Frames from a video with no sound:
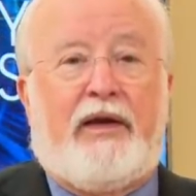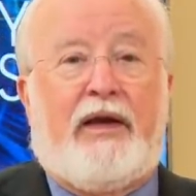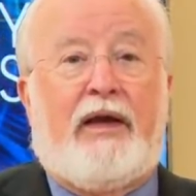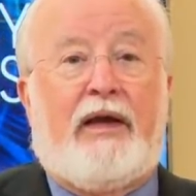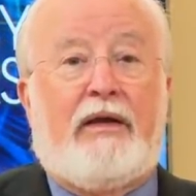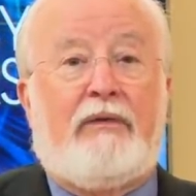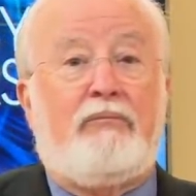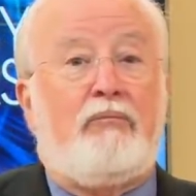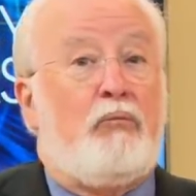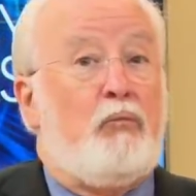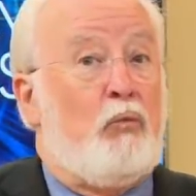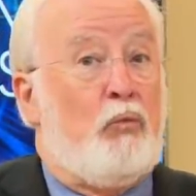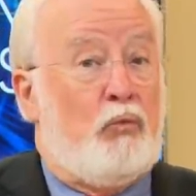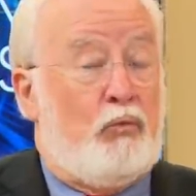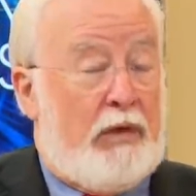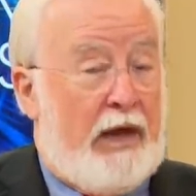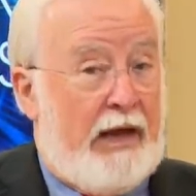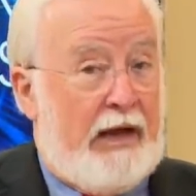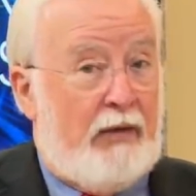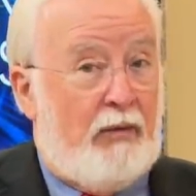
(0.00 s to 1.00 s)
Uh,
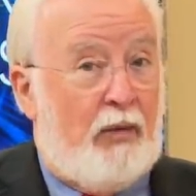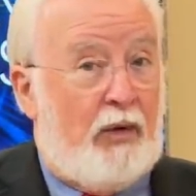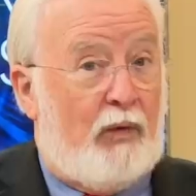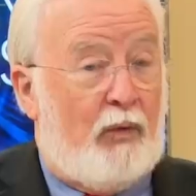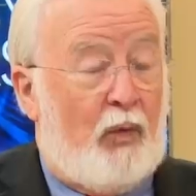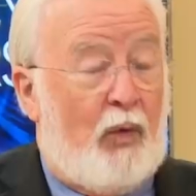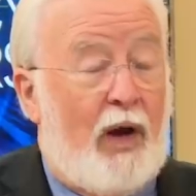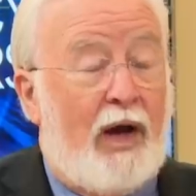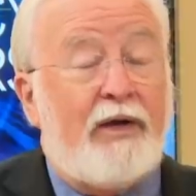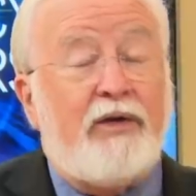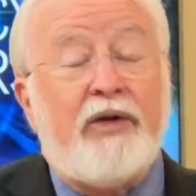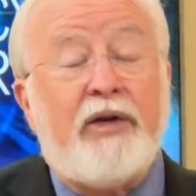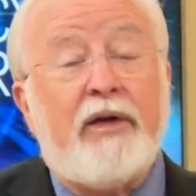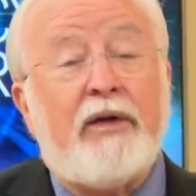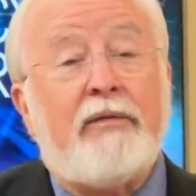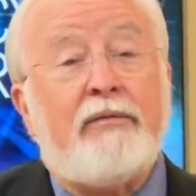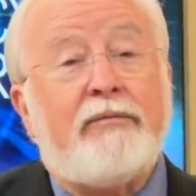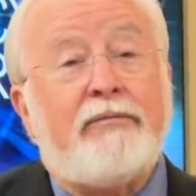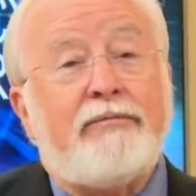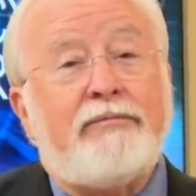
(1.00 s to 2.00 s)
hey, we're
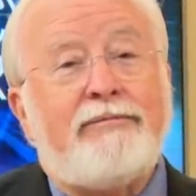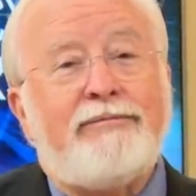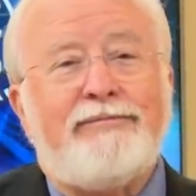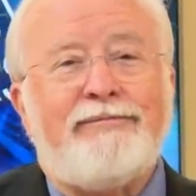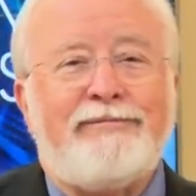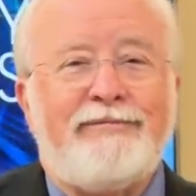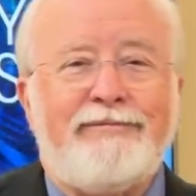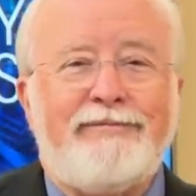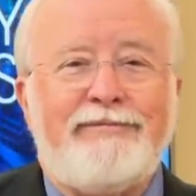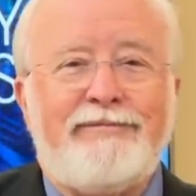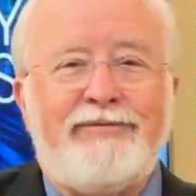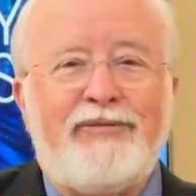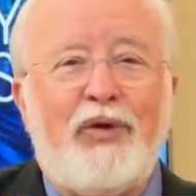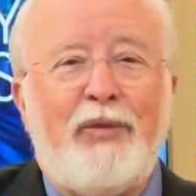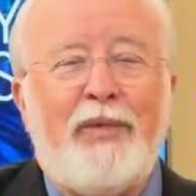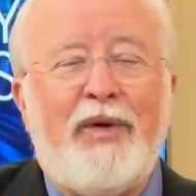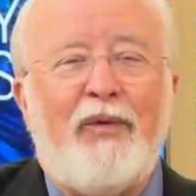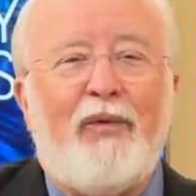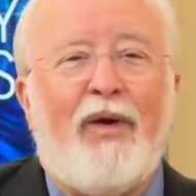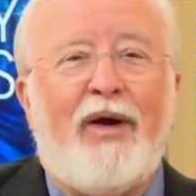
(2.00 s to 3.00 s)
watching.
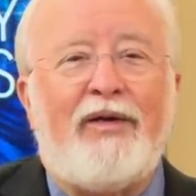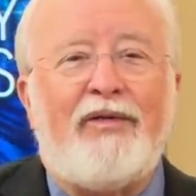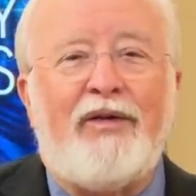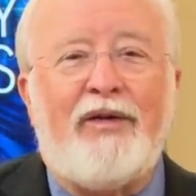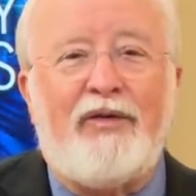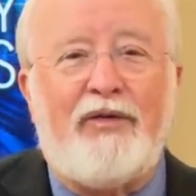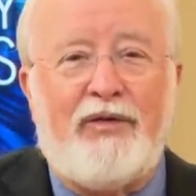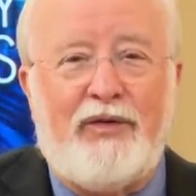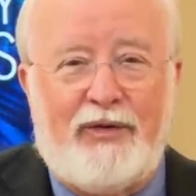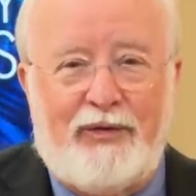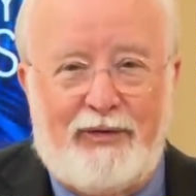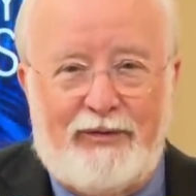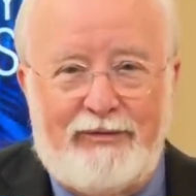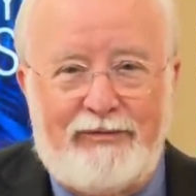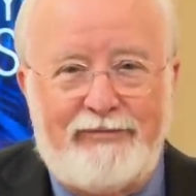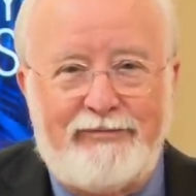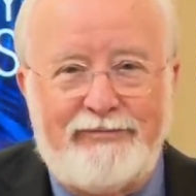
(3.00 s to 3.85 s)
You be watching too.